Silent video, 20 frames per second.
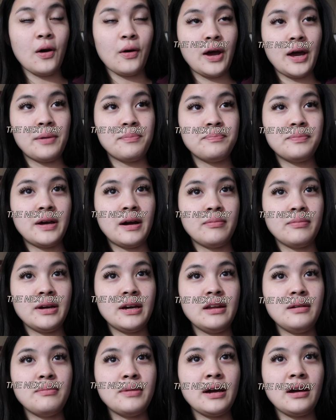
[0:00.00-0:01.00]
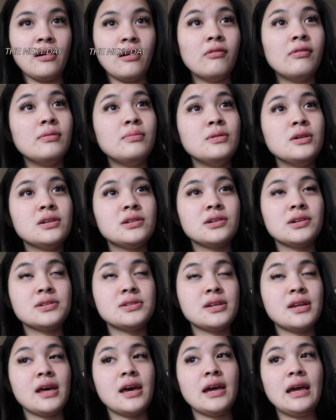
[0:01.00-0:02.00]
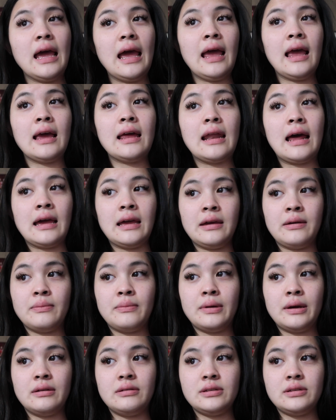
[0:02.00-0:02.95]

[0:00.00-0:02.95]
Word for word: Okay, I'm getting my COVID booster today and I am